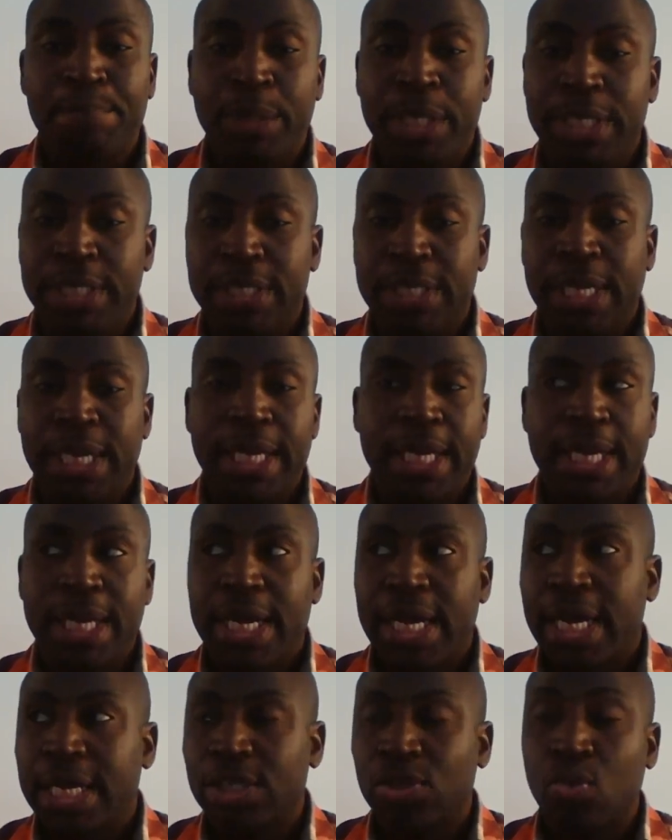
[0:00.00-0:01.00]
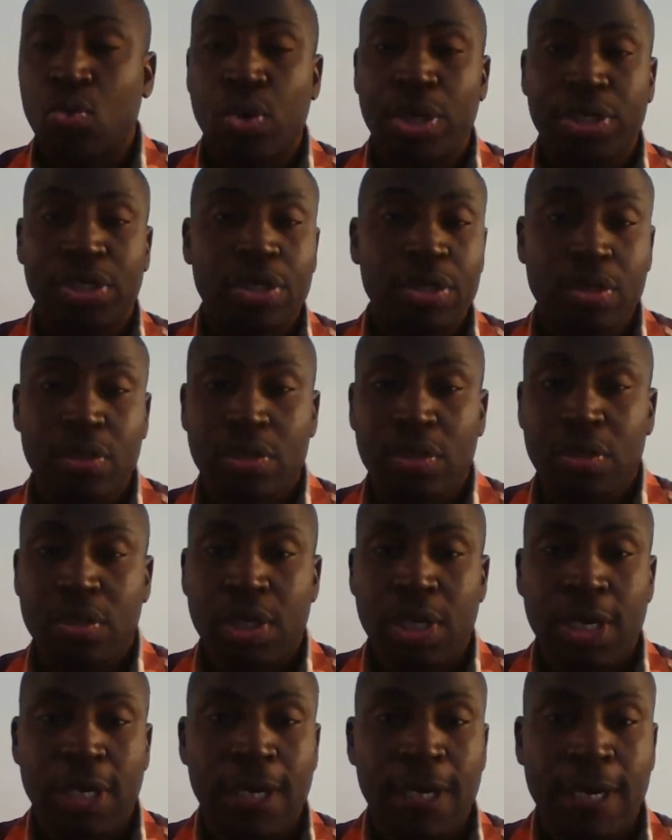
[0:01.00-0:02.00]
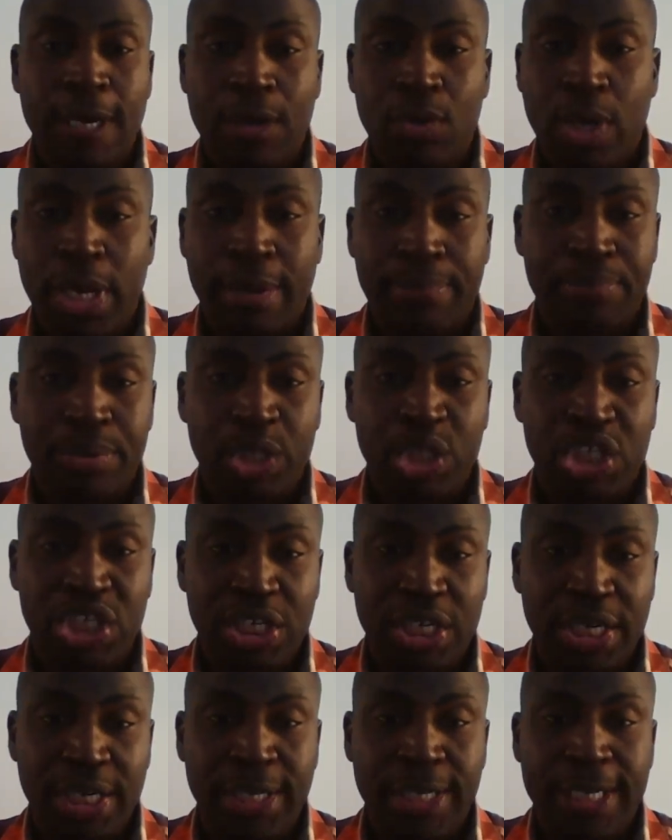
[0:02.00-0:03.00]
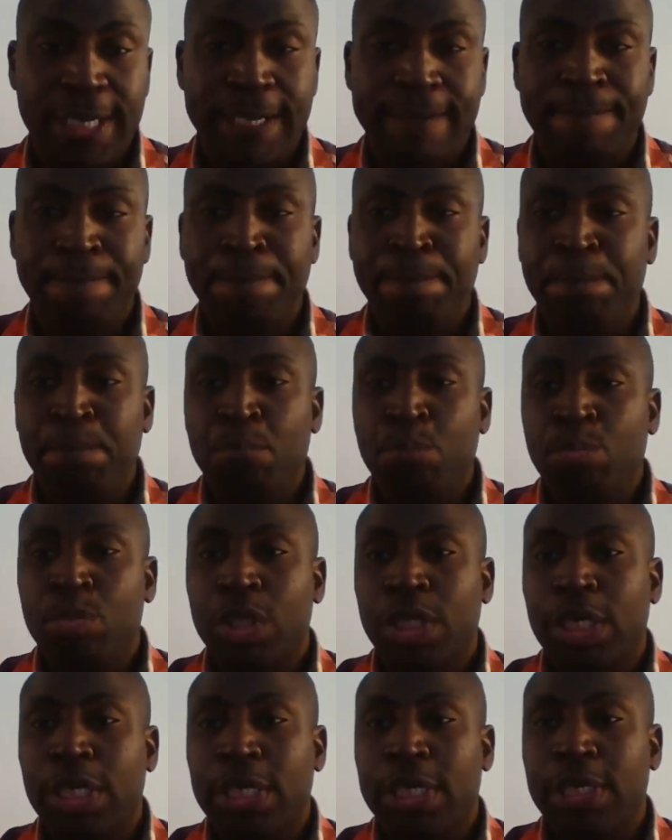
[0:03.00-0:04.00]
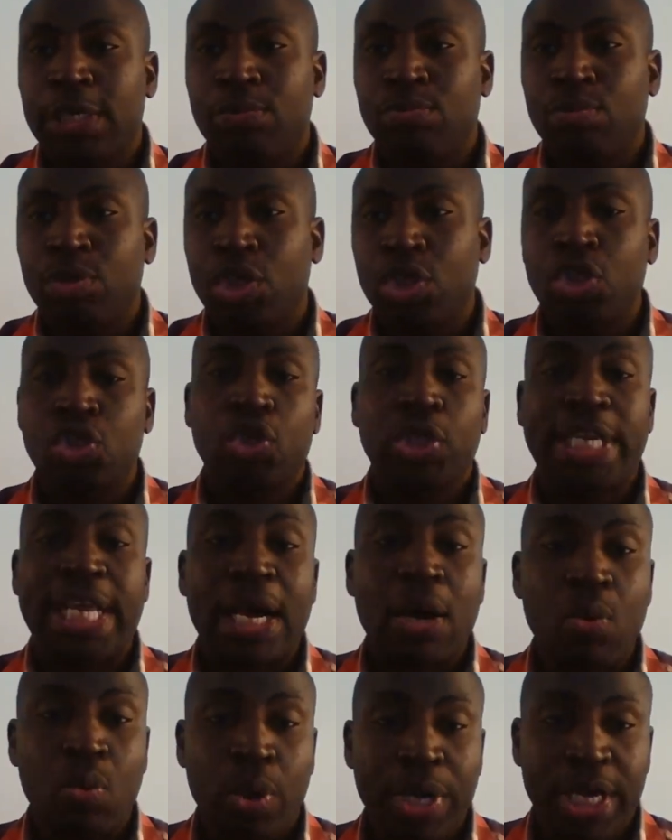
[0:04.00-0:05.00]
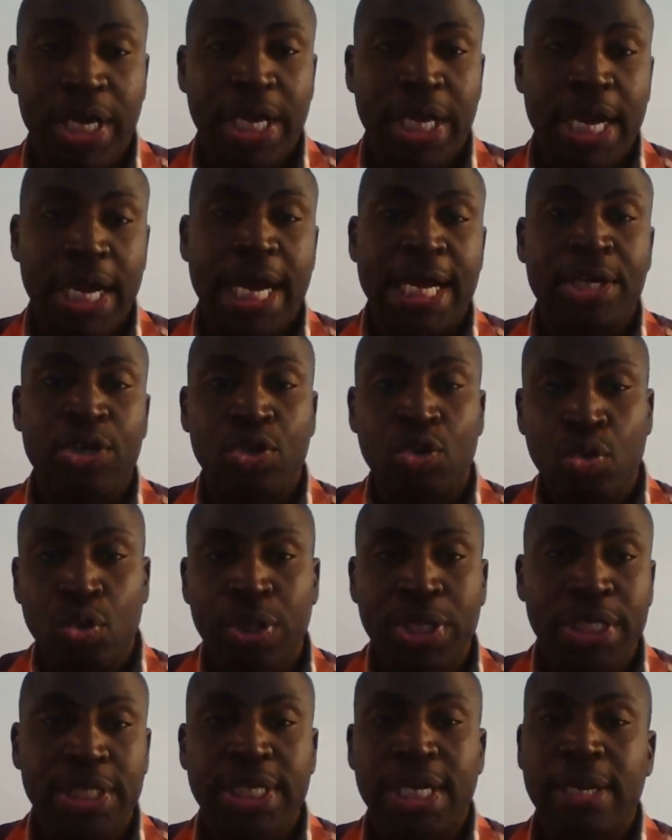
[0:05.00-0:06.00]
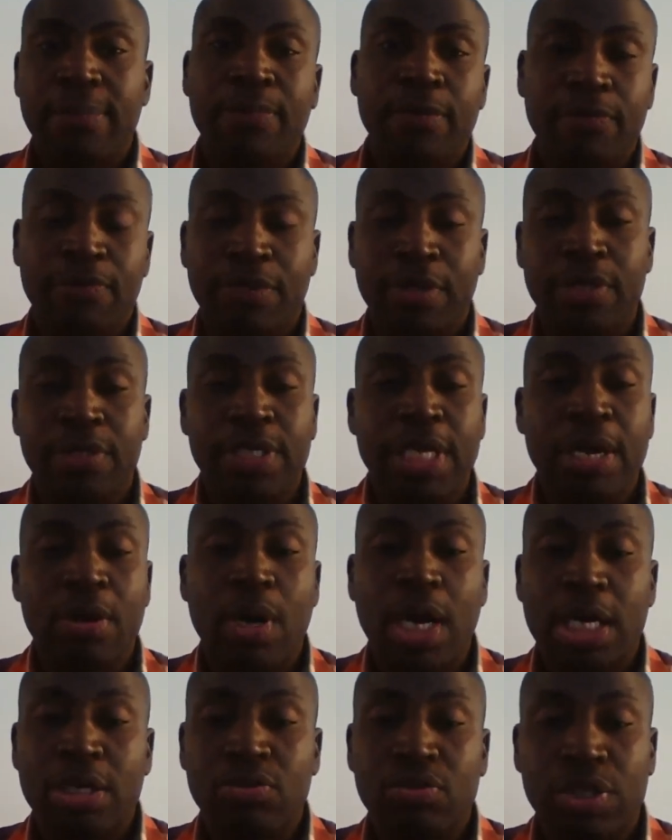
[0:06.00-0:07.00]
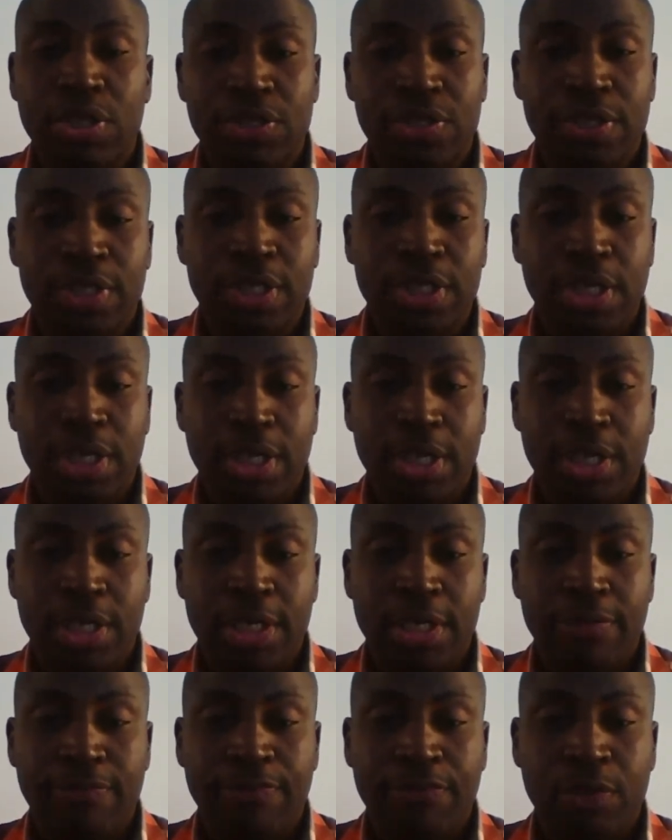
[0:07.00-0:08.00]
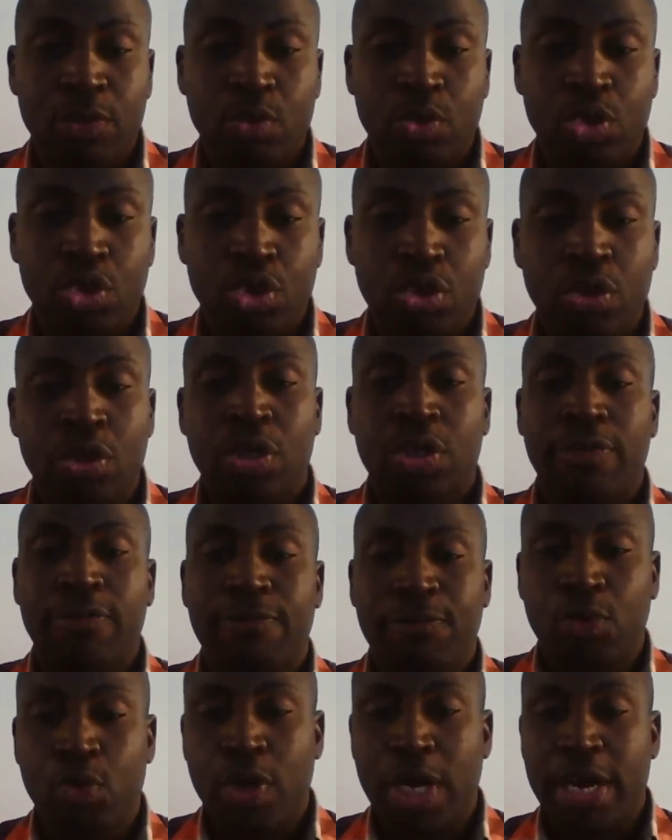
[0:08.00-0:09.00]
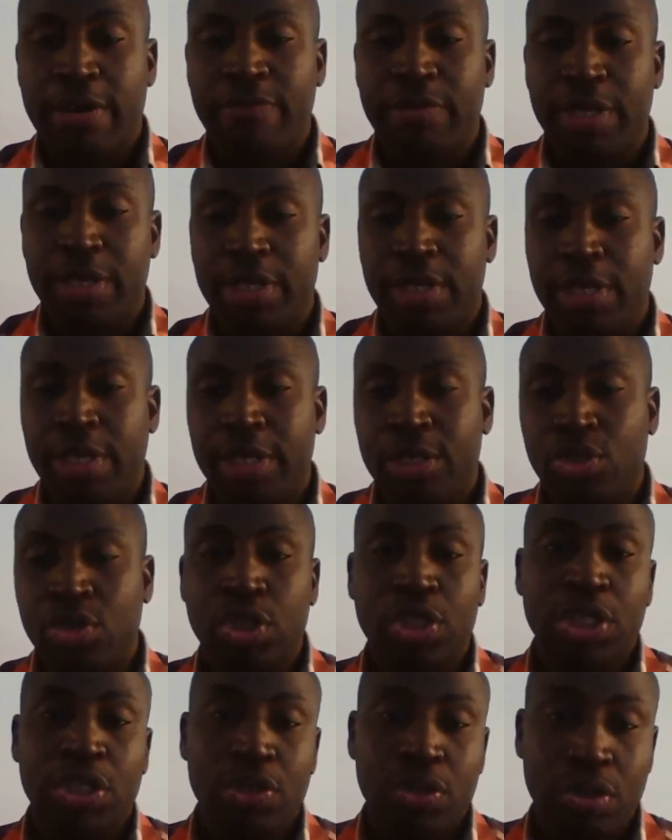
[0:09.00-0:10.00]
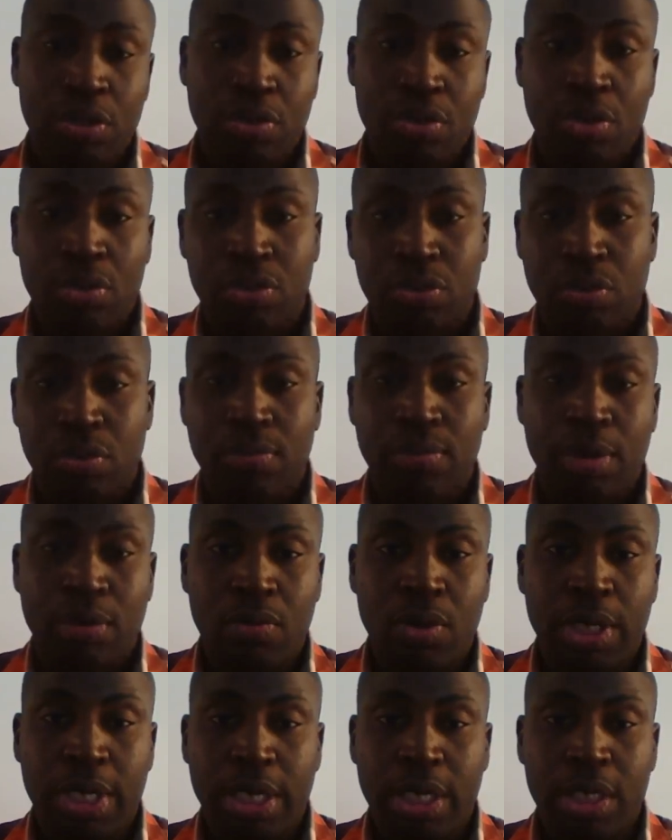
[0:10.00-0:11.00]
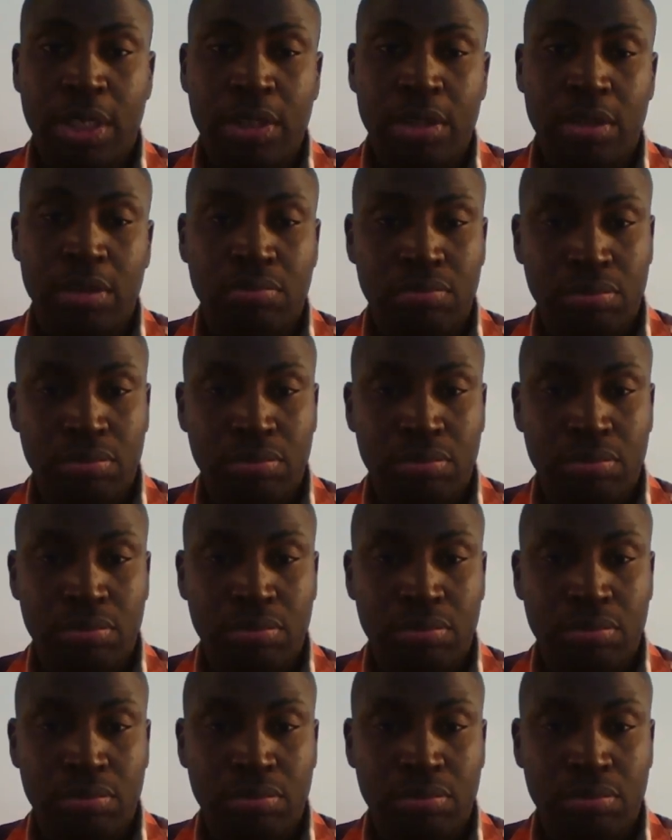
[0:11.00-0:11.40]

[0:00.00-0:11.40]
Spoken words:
Please ask questions. I would appreciate that. So that way I know the type of things I'll address in future. If you have any suggestion also about what I can,